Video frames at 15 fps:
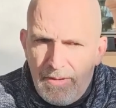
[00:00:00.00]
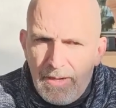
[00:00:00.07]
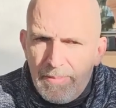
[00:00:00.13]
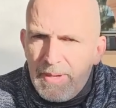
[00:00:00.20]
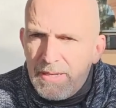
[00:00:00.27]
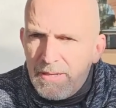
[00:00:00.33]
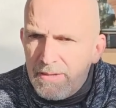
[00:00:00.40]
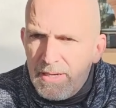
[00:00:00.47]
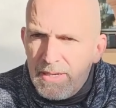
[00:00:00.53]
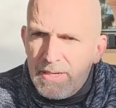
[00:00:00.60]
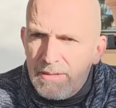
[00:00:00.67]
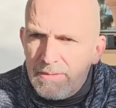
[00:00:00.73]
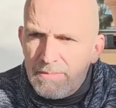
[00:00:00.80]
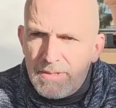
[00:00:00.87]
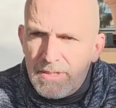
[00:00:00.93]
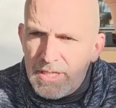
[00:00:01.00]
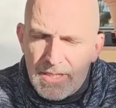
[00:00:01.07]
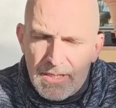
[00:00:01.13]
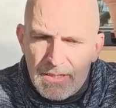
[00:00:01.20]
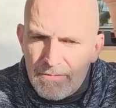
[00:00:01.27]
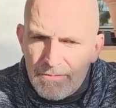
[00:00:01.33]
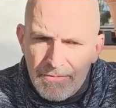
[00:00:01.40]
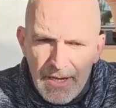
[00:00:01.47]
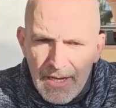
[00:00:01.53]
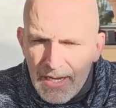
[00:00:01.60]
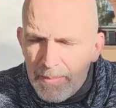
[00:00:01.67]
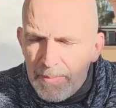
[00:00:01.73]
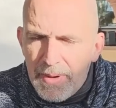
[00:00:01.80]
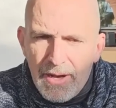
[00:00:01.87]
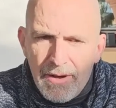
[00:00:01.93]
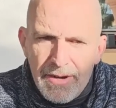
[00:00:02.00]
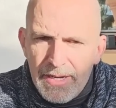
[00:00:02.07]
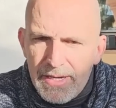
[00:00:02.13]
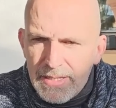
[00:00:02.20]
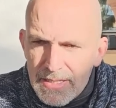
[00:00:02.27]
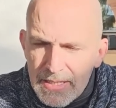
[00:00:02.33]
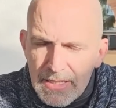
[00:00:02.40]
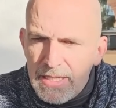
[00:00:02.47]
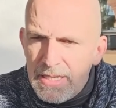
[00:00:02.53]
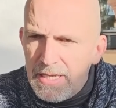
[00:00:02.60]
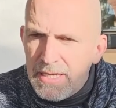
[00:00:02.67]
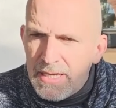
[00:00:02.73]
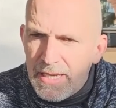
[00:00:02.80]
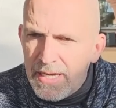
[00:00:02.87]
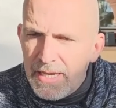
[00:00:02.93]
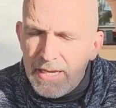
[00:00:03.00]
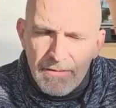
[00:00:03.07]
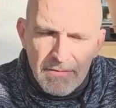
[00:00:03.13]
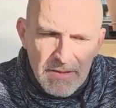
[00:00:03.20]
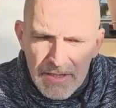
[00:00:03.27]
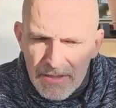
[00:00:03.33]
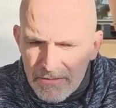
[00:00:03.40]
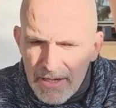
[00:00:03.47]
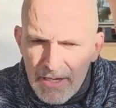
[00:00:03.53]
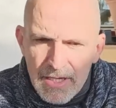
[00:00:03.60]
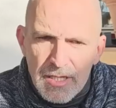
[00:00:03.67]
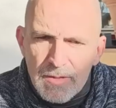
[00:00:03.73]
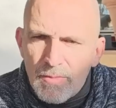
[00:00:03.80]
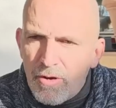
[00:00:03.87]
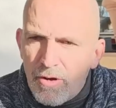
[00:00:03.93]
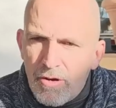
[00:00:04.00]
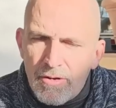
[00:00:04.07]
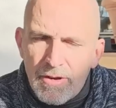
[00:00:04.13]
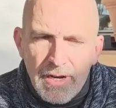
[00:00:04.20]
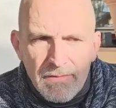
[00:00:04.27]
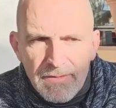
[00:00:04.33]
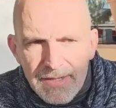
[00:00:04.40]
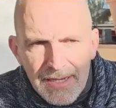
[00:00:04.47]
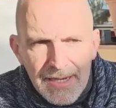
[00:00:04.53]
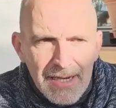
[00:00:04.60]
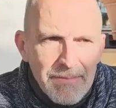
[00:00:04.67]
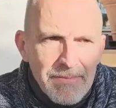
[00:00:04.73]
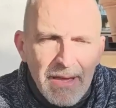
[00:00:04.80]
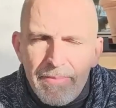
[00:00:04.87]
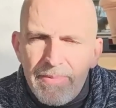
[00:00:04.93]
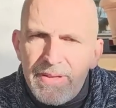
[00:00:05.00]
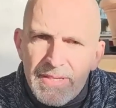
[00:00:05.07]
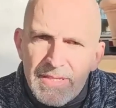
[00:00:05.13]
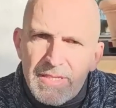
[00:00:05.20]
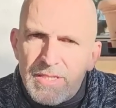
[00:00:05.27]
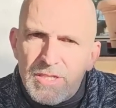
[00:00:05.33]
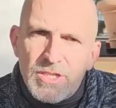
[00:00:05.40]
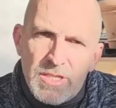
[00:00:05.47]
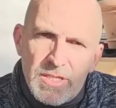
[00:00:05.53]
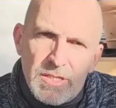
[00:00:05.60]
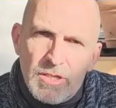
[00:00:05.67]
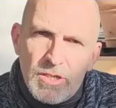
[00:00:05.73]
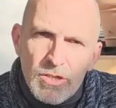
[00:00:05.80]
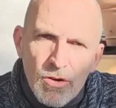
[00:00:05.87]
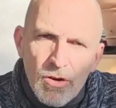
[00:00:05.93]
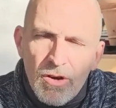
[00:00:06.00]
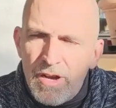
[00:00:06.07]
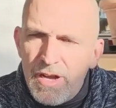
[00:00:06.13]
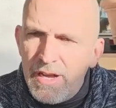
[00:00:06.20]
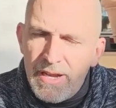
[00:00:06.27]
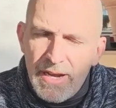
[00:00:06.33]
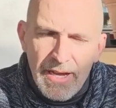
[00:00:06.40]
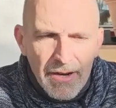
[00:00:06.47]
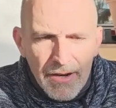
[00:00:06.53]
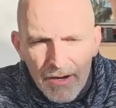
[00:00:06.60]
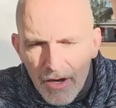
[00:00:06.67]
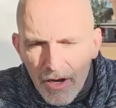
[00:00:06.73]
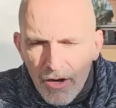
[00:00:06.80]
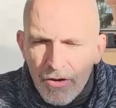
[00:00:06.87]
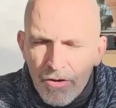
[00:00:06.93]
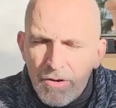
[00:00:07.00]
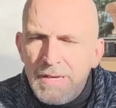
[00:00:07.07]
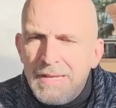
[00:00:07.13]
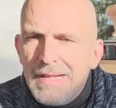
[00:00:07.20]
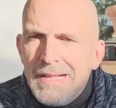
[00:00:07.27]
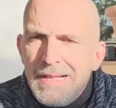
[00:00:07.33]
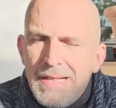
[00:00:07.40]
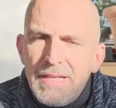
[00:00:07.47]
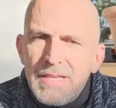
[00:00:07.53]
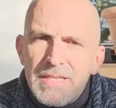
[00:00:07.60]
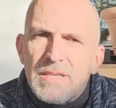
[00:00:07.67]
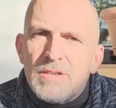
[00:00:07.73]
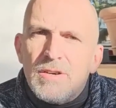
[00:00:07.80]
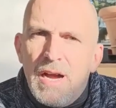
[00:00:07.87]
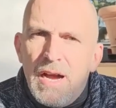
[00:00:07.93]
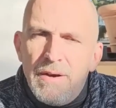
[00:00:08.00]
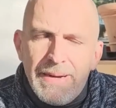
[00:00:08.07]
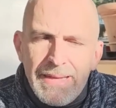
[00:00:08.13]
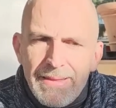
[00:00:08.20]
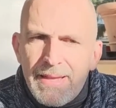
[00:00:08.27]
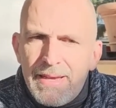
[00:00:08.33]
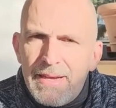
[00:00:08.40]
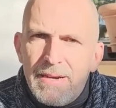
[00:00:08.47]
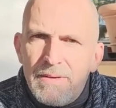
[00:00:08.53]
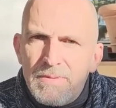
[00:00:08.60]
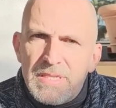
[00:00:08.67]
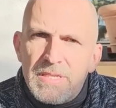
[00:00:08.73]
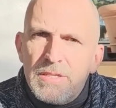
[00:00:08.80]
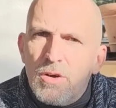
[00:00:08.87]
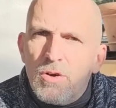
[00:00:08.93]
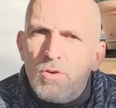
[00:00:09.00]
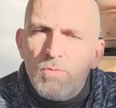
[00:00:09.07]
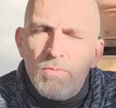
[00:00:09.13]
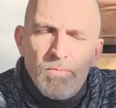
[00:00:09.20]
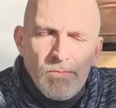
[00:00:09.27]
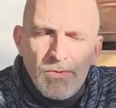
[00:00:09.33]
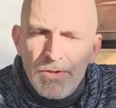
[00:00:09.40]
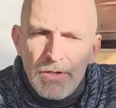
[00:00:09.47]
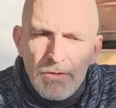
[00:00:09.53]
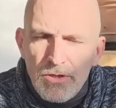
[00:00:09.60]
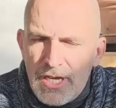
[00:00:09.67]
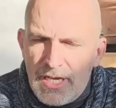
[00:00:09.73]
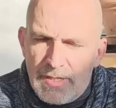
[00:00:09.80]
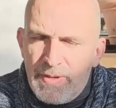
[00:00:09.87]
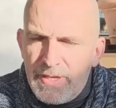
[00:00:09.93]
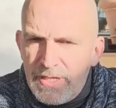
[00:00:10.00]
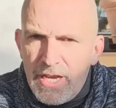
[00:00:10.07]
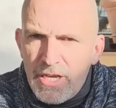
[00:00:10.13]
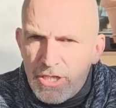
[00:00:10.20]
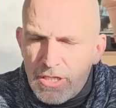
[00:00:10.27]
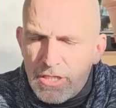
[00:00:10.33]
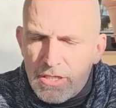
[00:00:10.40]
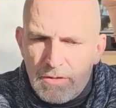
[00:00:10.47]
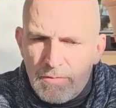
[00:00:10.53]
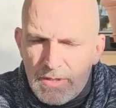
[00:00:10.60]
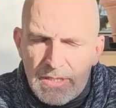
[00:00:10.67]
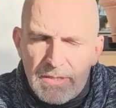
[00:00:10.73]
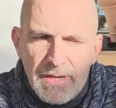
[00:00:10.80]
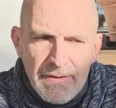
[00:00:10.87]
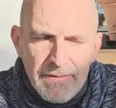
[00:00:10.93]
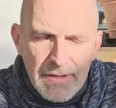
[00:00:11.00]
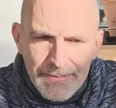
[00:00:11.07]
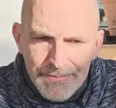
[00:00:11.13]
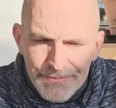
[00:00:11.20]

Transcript: I mean, just reading about it and seeing it, it was really small, and I was like, maybe this is just a toy, and I don't know. So I went there with no huge expectations or whatsoever.